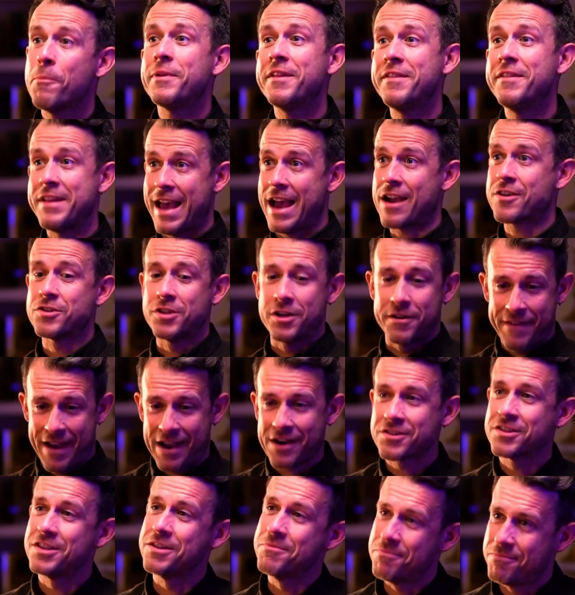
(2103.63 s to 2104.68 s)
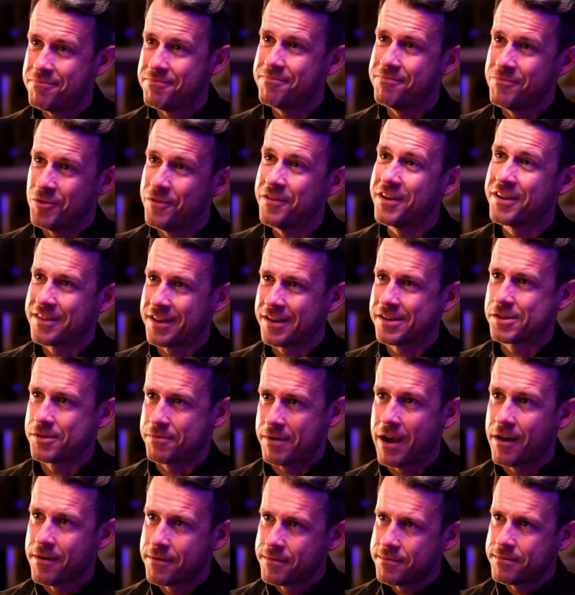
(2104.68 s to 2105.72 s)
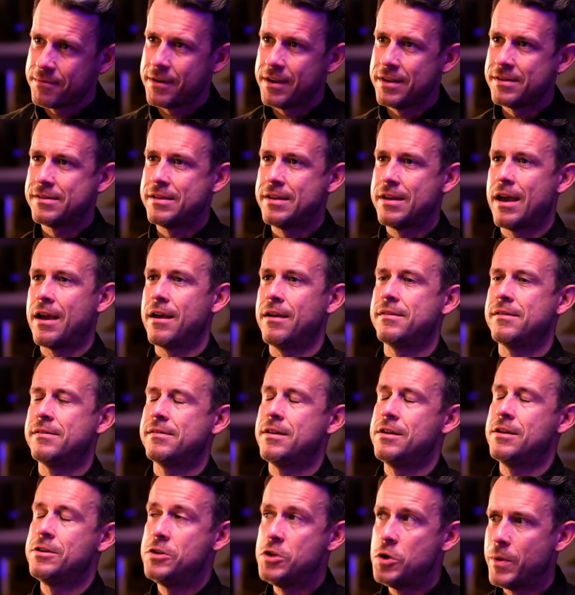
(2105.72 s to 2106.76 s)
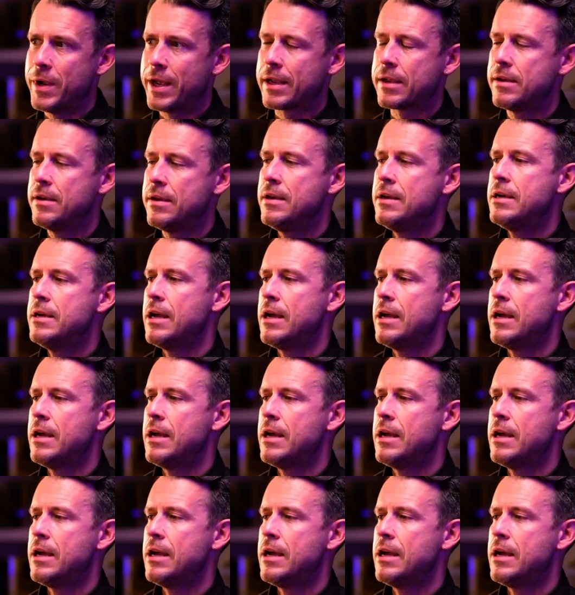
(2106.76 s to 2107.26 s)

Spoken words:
But then the action of actually moving things around is the doing.